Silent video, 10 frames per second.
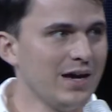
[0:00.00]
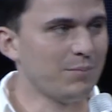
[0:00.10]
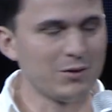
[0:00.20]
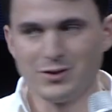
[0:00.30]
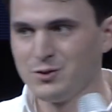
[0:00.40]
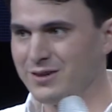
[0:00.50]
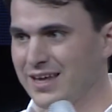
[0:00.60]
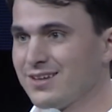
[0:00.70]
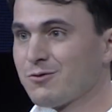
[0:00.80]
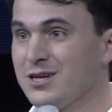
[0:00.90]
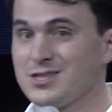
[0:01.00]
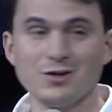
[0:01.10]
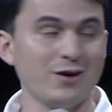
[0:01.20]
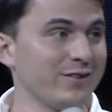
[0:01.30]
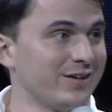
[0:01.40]
But when you then reach
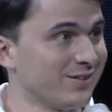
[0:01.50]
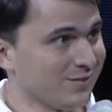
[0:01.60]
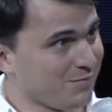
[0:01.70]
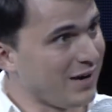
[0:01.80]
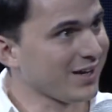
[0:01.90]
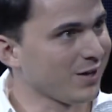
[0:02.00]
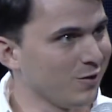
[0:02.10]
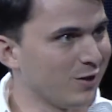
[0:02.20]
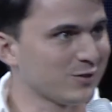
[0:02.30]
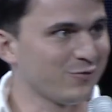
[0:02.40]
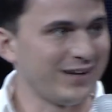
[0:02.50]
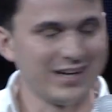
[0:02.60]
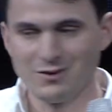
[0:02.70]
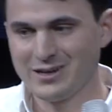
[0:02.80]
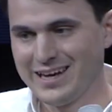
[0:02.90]
on the parking lot, you find
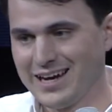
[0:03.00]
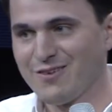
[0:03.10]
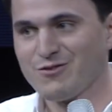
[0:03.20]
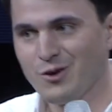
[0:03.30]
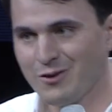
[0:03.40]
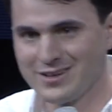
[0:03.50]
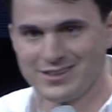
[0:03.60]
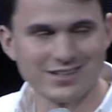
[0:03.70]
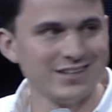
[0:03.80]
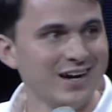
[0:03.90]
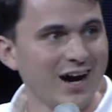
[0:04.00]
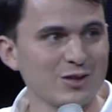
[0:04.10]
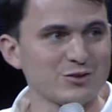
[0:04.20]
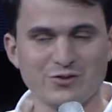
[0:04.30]
out, okay, I have no idea how to